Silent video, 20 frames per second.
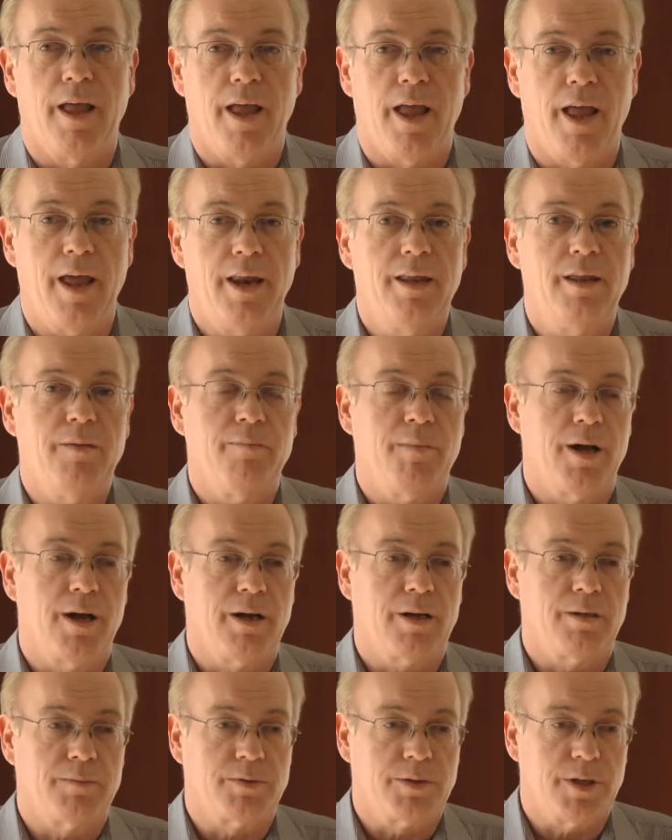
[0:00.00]
any
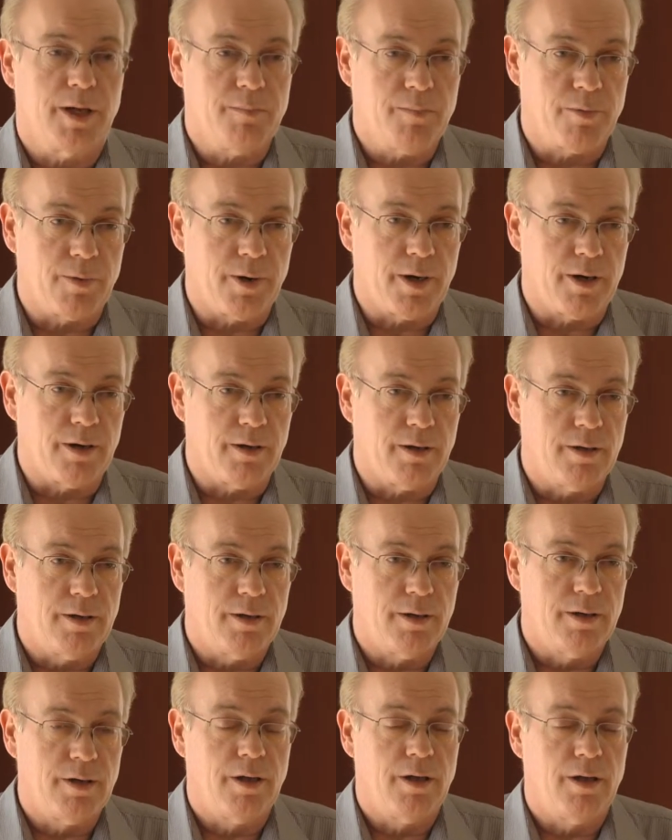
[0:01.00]
amalgam separator,
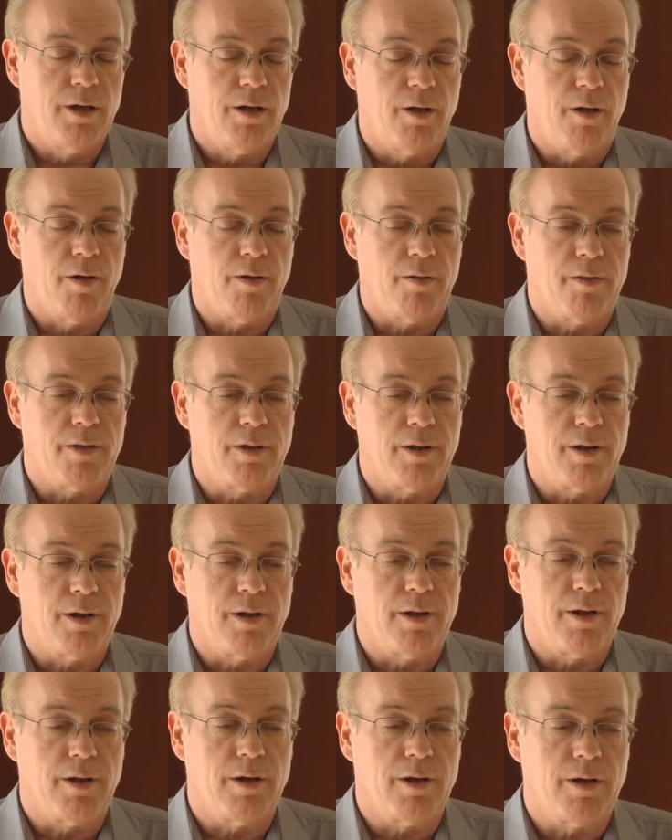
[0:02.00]

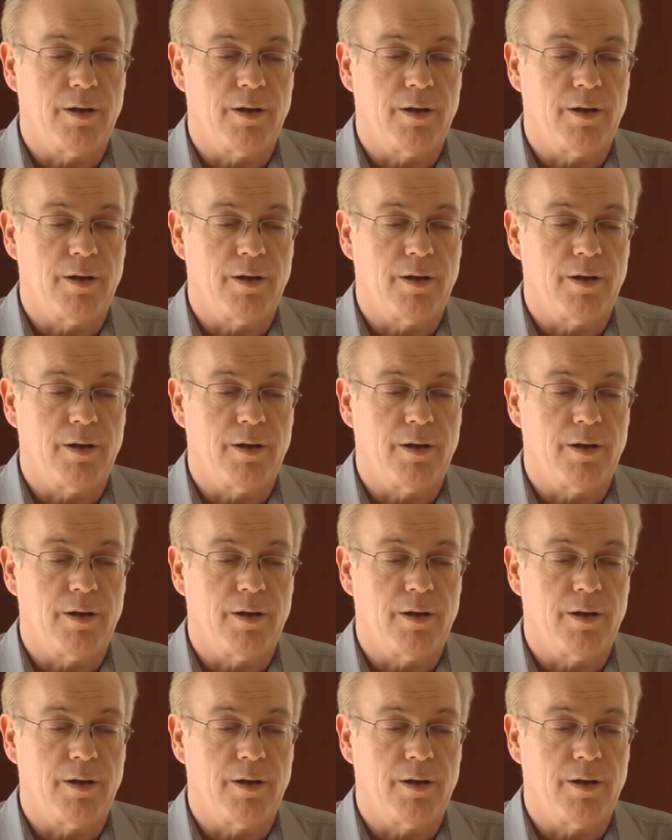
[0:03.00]
the